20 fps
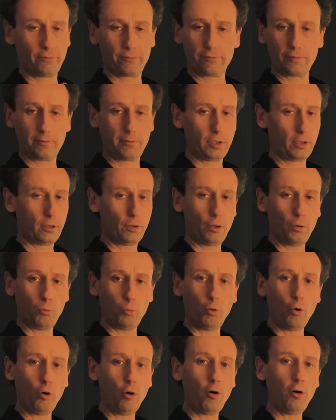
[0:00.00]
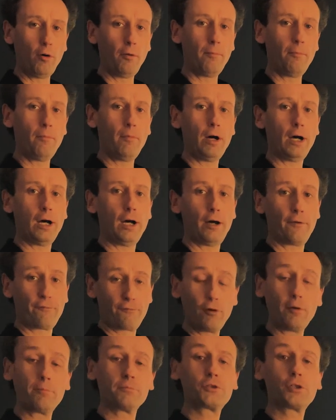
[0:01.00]
from a warm
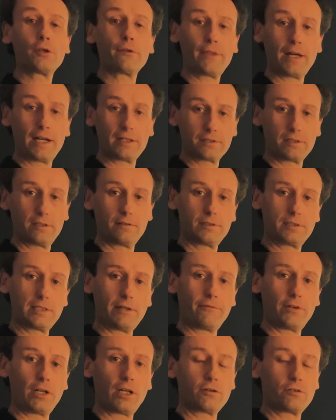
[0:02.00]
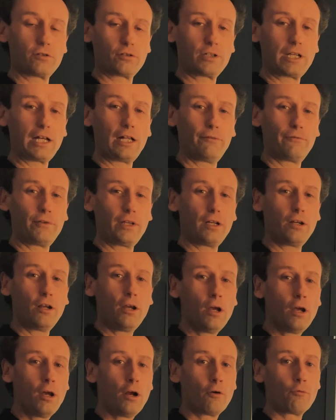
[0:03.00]
from 2700 Kelvin
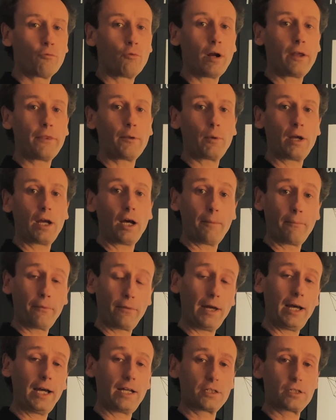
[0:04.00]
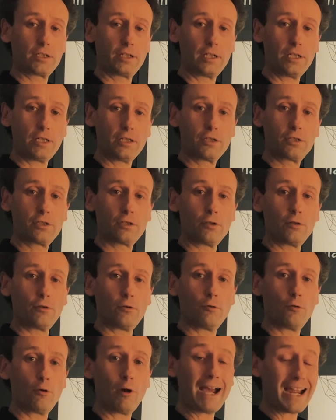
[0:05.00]
right the way up actually
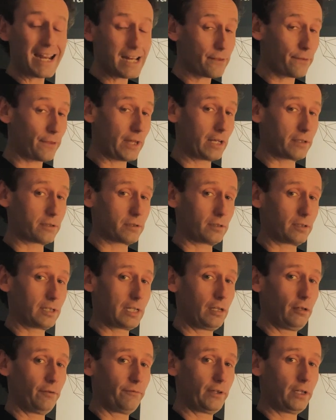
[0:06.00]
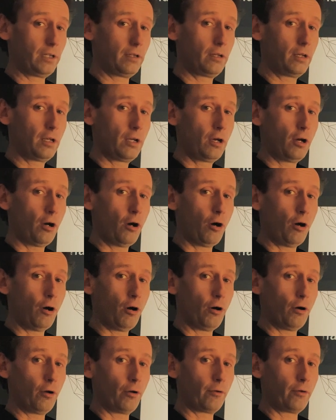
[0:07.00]
to 8000 Kelvin
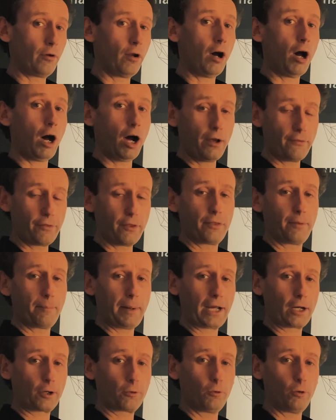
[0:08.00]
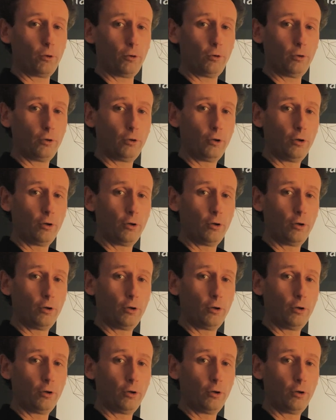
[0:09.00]
on either the back wall